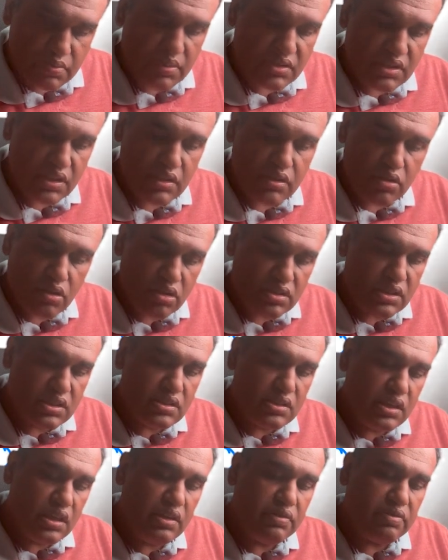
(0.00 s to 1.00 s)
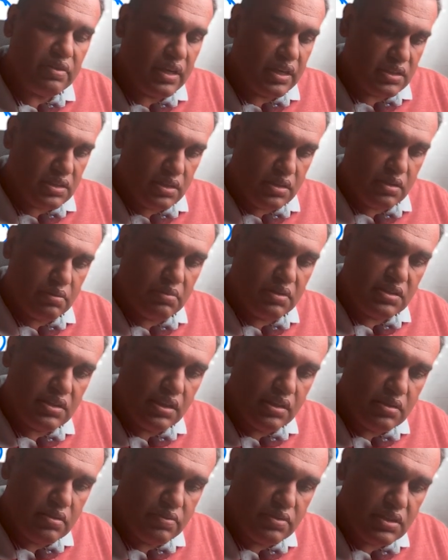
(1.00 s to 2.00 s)
muscle causes knee flexion? The
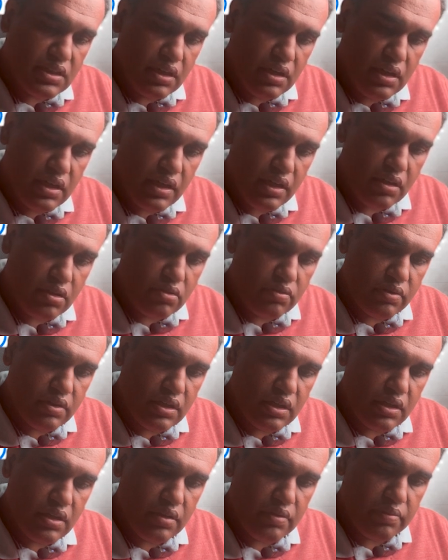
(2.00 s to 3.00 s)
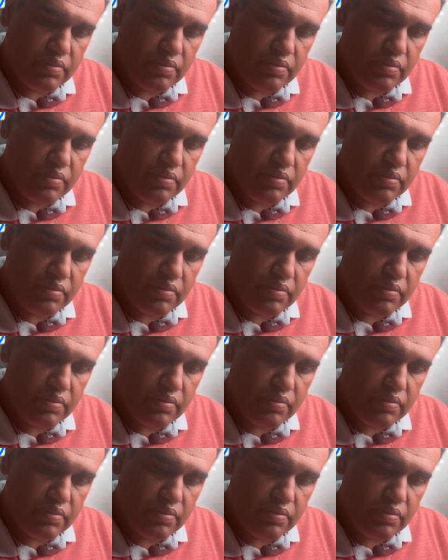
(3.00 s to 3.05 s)
muscles which are lying over here.